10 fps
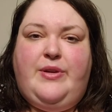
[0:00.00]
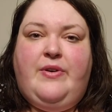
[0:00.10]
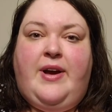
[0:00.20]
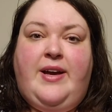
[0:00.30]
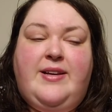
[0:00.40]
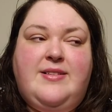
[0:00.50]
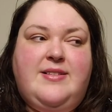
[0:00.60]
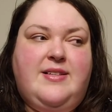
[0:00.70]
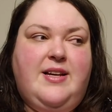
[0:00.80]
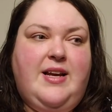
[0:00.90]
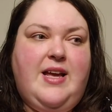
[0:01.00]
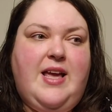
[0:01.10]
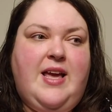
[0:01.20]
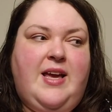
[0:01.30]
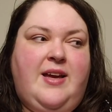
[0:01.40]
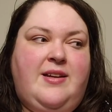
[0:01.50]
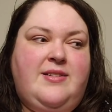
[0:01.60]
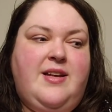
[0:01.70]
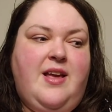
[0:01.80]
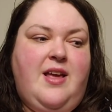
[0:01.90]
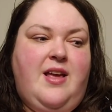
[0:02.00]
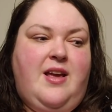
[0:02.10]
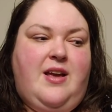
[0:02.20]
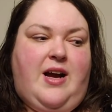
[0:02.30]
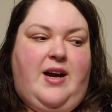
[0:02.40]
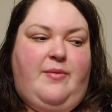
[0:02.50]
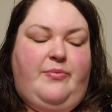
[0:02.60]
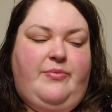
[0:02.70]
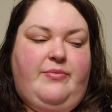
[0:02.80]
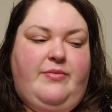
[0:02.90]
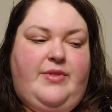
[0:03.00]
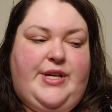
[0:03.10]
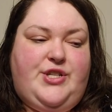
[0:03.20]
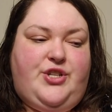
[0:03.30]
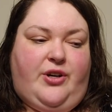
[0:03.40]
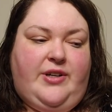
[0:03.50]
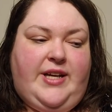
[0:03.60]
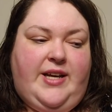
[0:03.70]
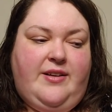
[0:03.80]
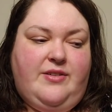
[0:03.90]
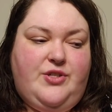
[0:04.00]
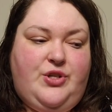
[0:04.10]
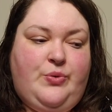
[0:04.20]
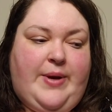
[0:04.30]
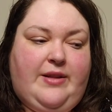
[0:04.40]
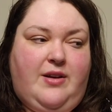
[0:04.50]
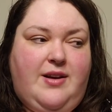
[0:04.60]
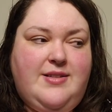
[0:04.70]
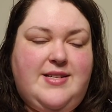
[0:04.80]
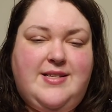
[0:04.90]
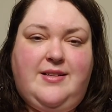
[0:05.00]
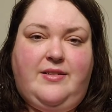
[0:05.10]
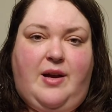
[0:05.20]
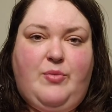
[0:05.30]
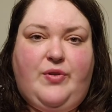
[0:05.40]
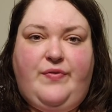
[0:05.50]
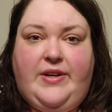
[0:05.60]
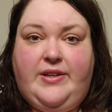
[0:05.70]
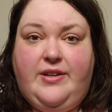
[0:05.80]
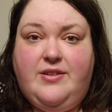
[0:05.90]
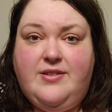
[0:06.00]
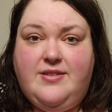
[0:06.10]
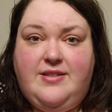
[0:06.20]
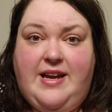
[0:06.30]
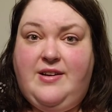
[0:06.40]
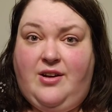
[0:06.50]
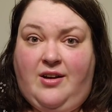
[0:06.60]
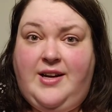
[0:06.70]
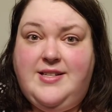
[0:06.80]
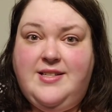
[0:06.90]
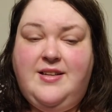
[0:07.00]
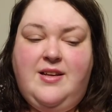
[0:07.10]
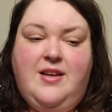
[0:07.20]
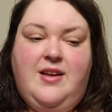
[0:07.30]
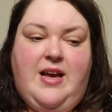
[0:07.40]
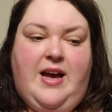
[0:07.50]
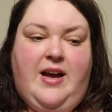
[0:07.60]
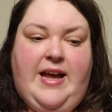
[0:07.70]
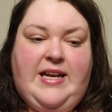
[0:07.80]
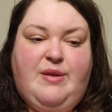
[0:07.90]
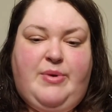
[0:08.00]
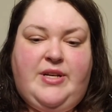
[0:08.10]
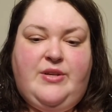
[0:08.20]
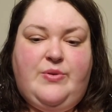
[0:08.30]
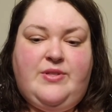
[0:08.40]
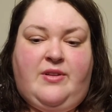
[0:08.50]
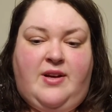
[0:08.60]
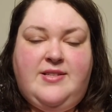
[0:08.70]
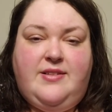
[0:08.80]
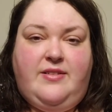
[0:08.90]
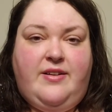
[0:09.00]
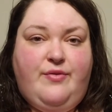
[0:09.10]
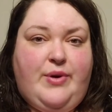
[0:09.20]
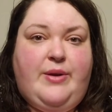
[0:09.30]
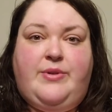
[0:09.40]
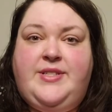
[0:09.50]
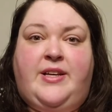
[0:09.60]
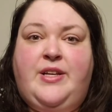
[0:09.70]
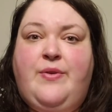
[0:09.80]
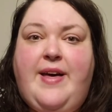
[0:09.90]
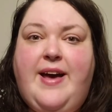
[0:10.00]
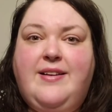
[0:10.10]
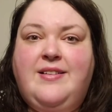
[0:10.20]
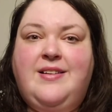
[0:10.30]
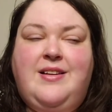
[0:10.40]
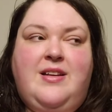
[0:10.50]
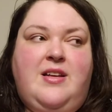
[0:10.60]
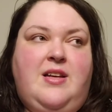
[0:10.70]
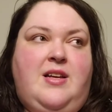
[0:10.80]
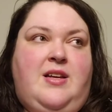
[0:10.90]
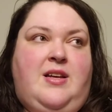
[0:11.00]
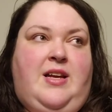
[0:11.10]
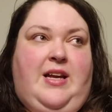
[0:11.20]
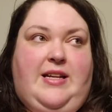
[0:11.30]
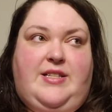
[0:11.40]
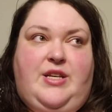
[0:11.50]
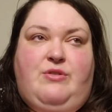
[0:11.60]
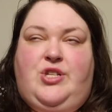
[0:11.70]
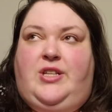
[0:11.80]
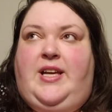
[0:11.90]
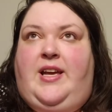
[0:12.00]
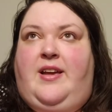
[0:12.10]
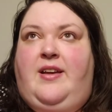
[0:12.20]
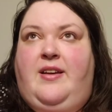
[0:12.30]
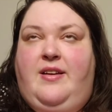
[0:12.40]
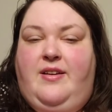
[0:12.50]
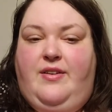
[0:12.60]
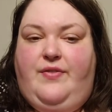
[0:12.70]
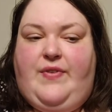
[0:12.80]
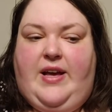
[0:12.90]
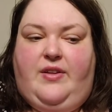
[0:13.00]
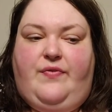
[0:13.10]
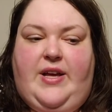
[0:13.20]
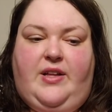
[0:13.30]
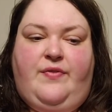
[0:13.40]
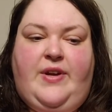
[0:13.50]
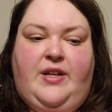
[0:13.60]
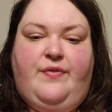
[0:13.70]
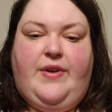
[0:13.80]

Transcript: with you guys and um, the journey to weight loss is a lot more failures than not. Uh, anybody who's lost a lot of weight will tell you that. It's usually fail, fail, fail,